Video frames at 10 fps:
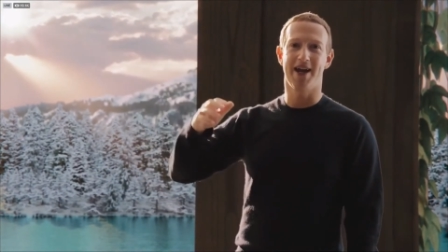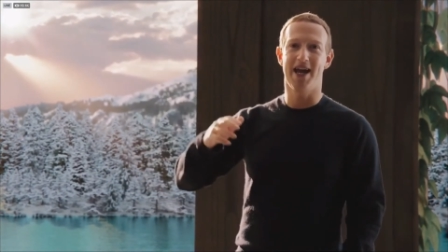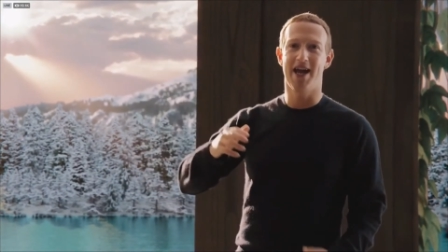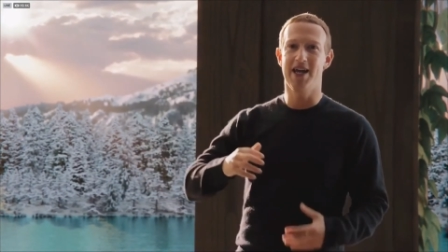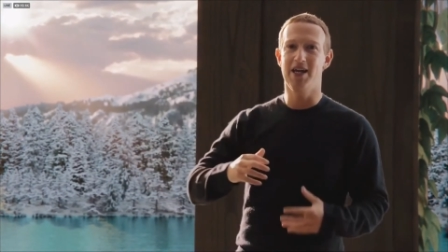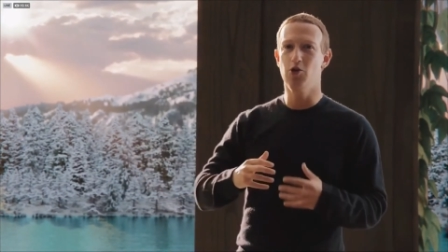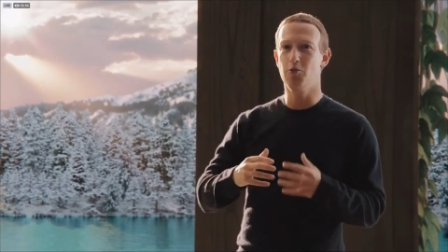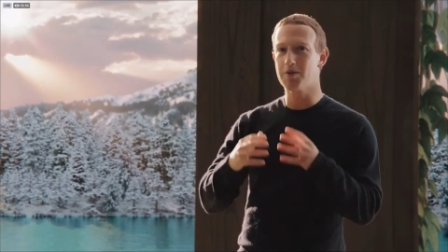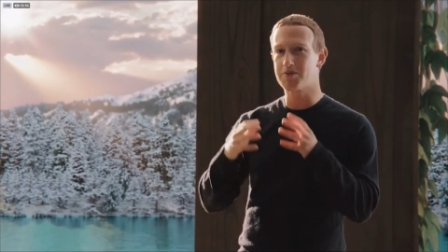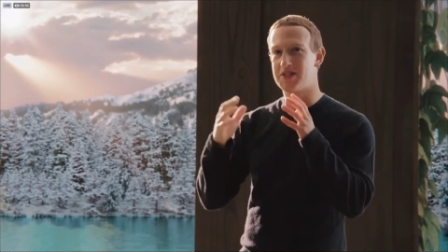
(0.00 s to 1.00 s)
And
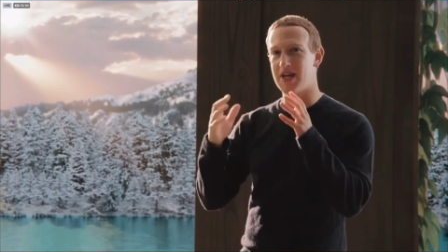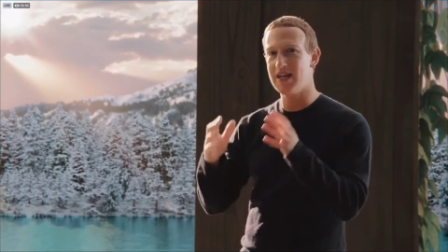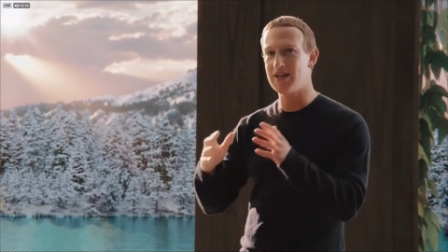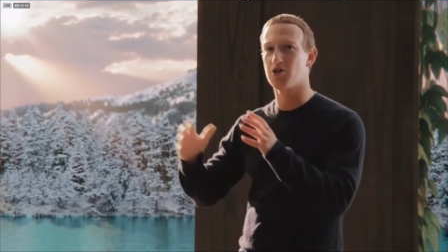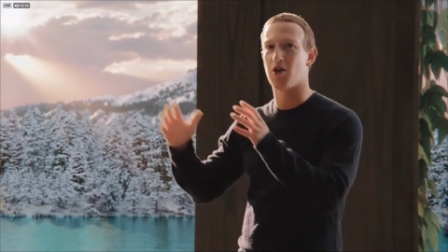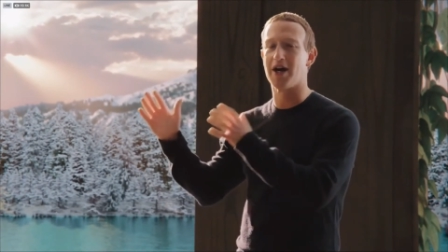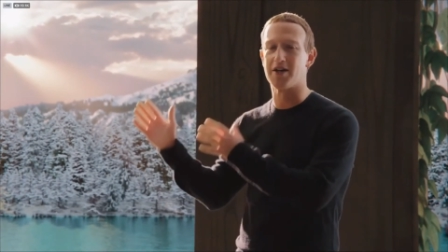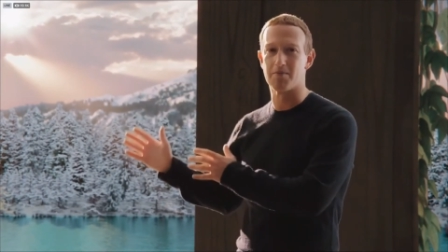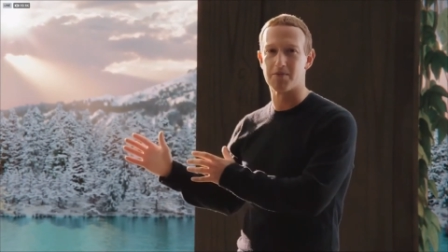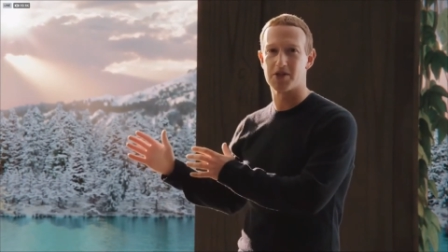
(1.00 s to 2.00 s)
you'll be able to take your
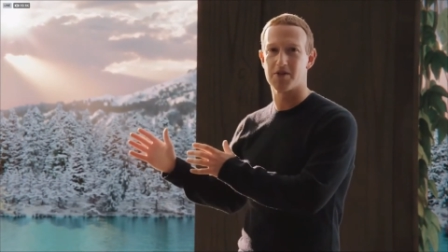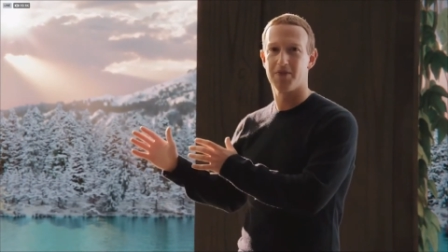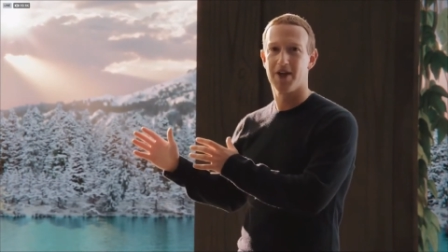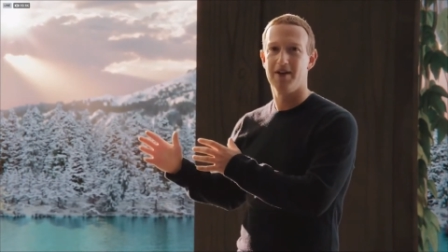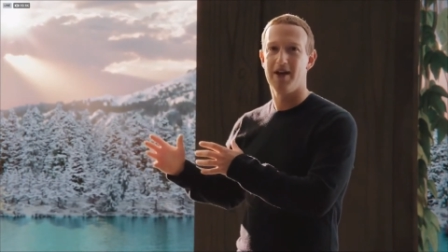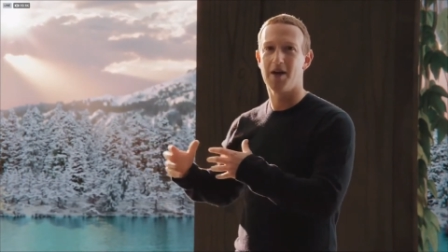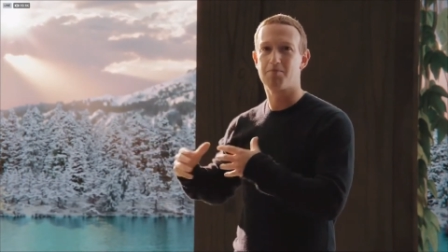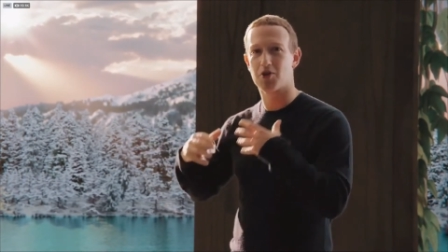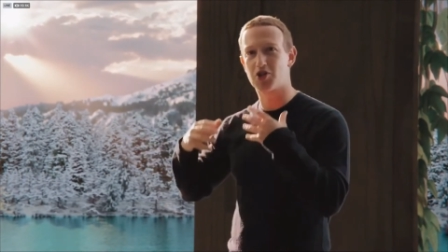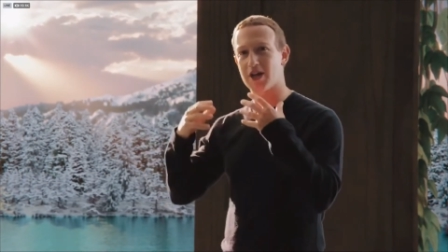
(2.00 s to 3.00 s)
items
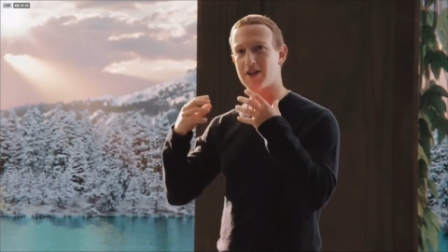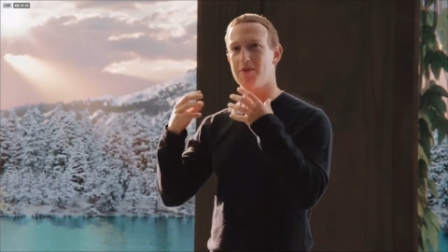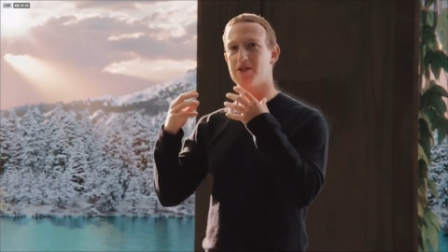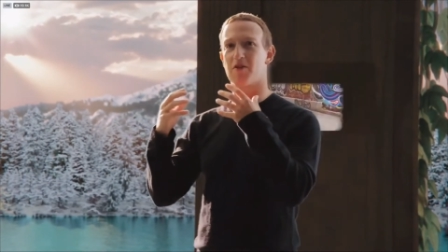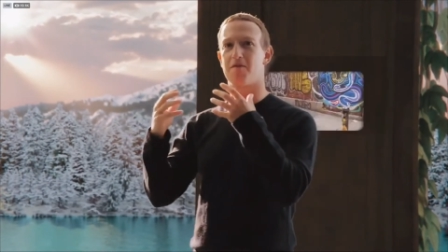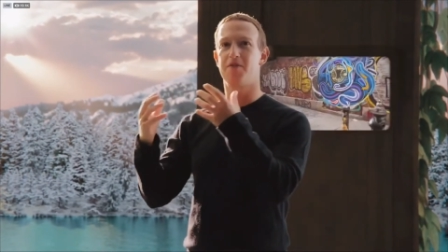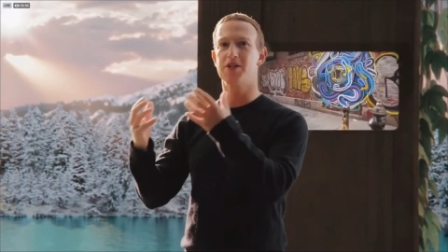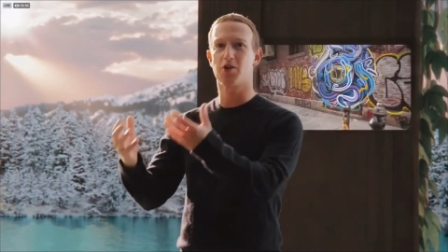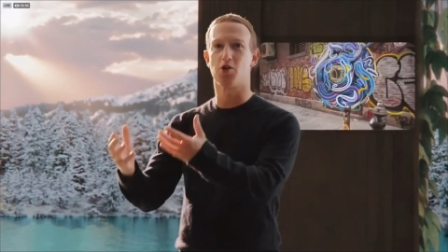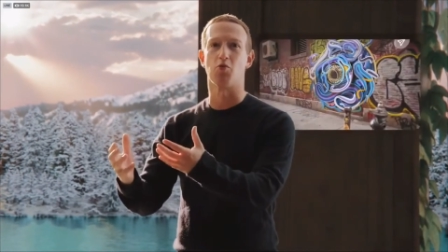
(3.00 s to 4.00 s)
and project them into the
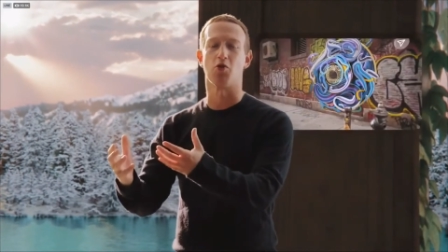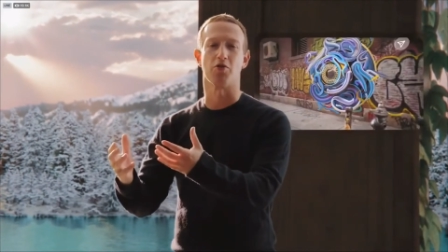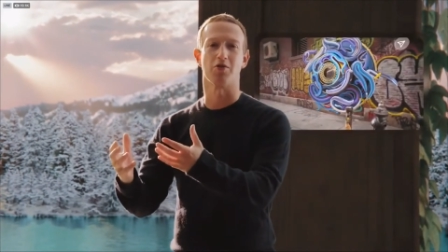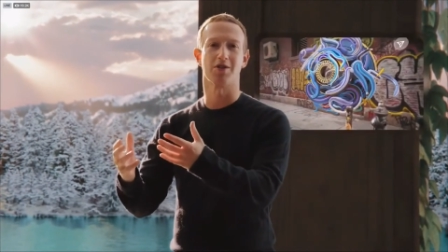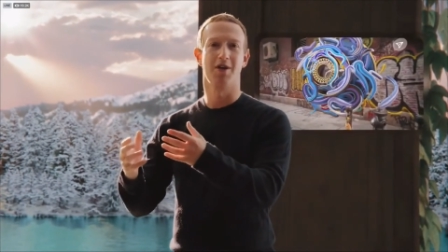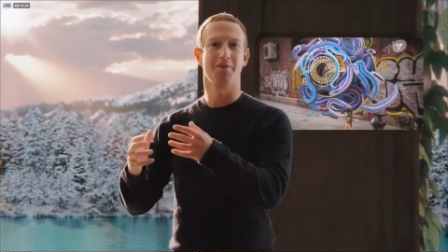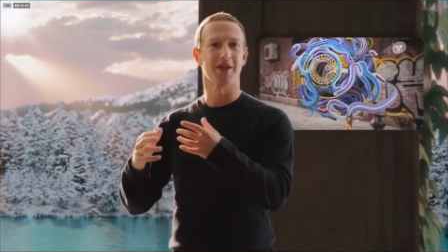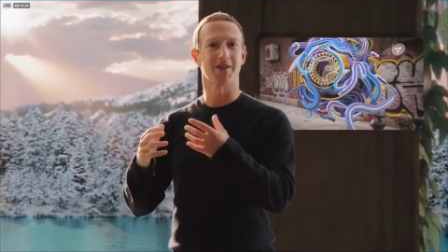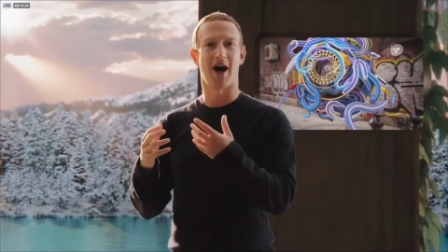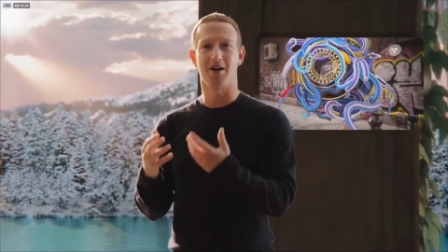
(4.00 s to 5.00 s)
physical world
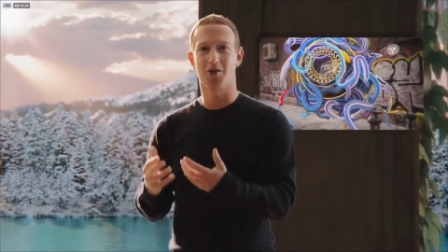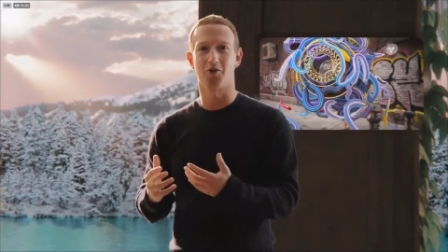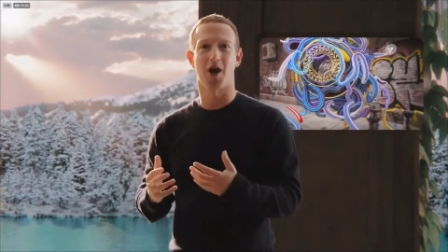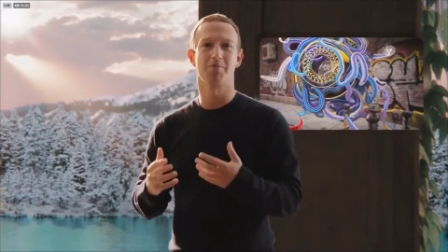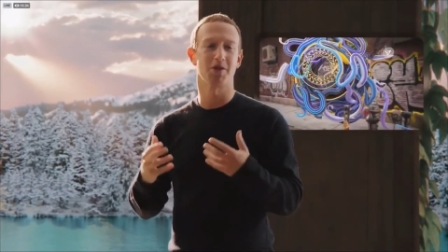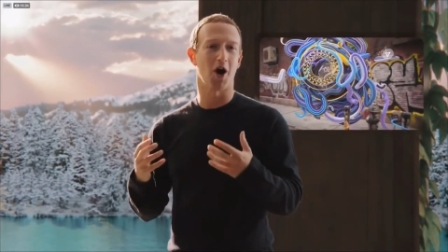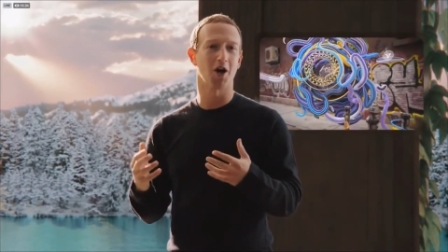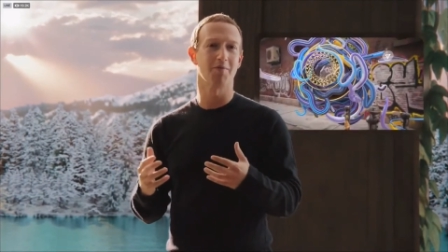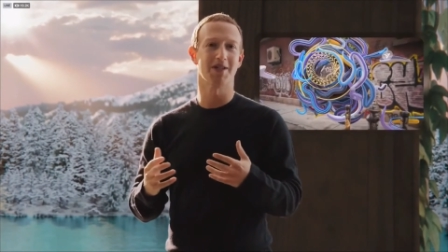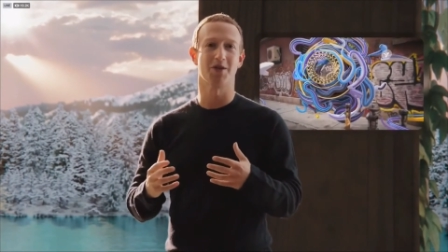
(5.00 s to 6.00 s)
as holograms in
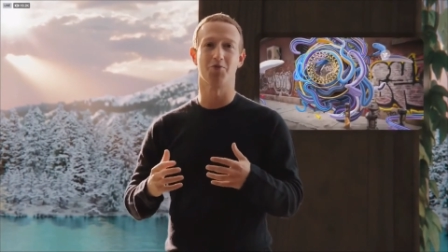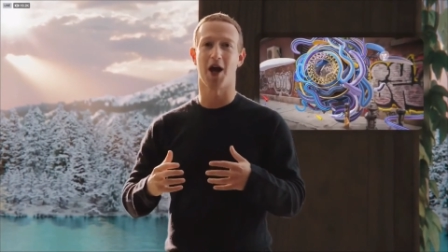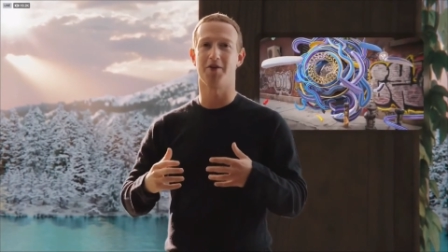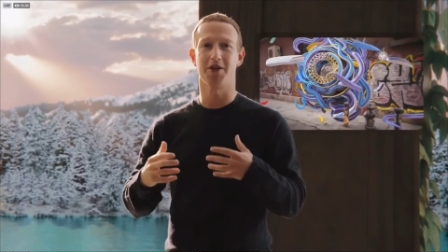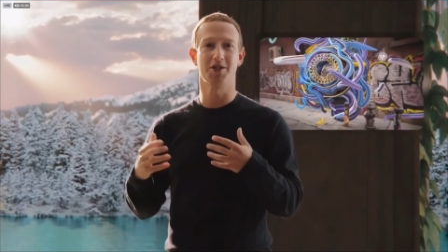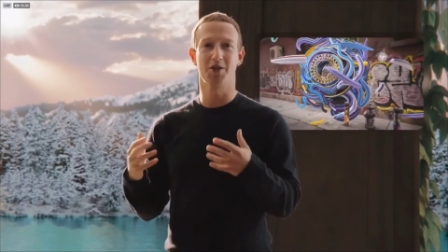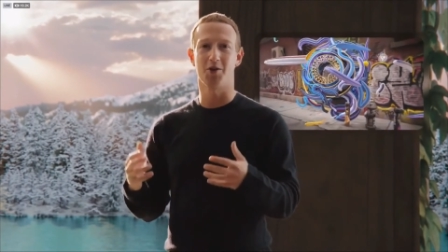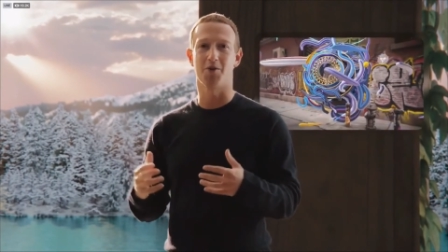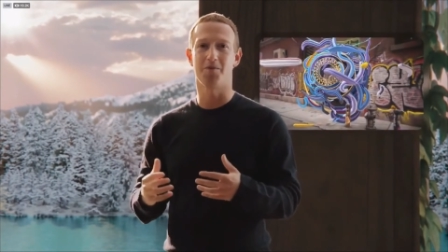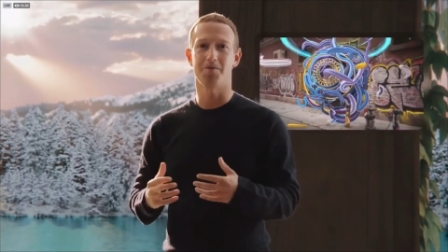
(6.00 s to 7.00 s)
augmented reality
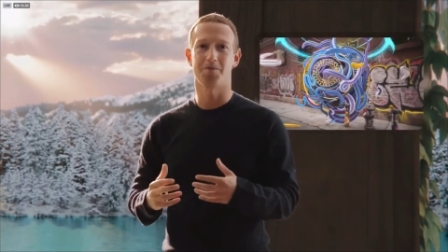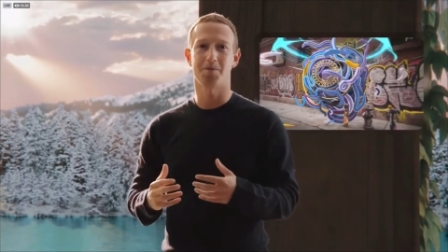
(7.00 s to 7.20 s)
too.